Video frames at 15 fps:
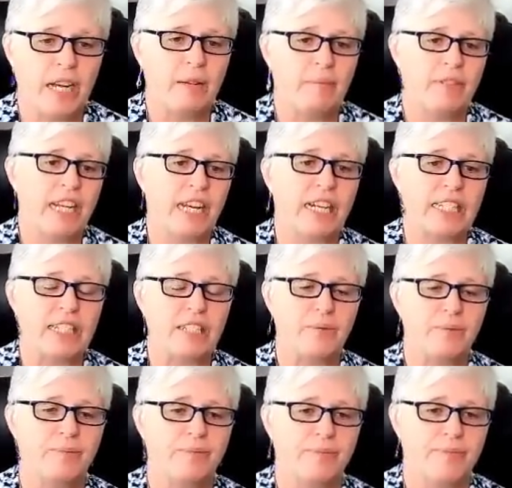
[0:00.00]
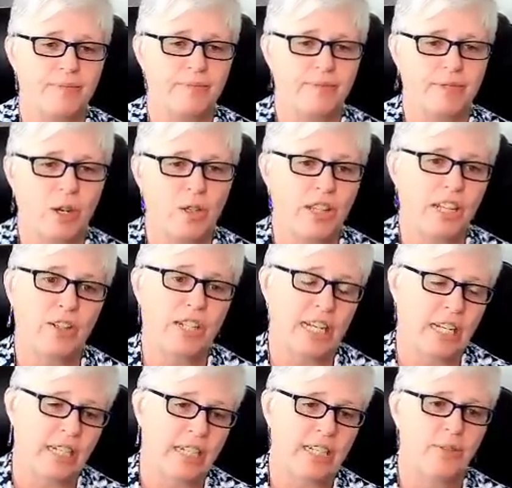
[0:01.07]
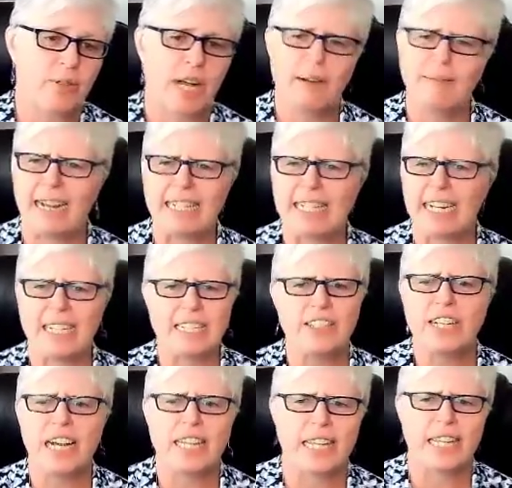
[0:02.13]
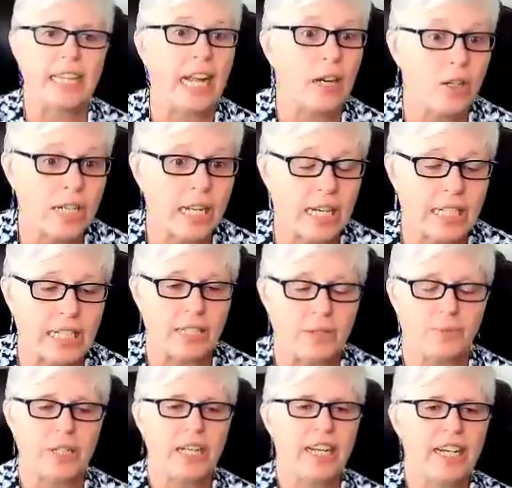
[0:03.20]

I'm telling you, or they're okay. telling you. I'm not telling you nothing. They're telling you.